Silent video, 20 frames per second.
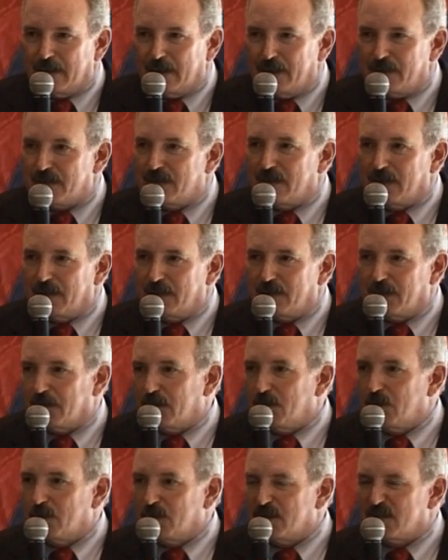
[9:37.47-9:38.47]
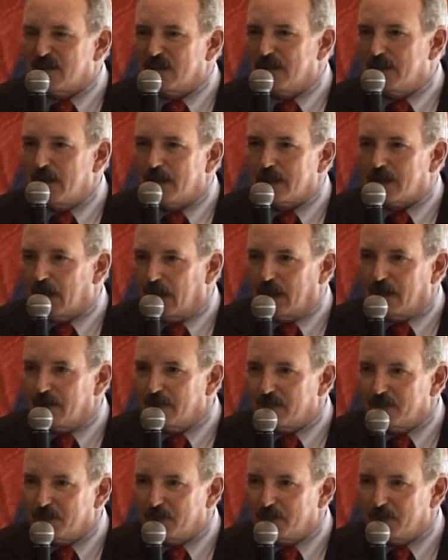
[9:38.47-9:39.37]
I tell you it's addicting,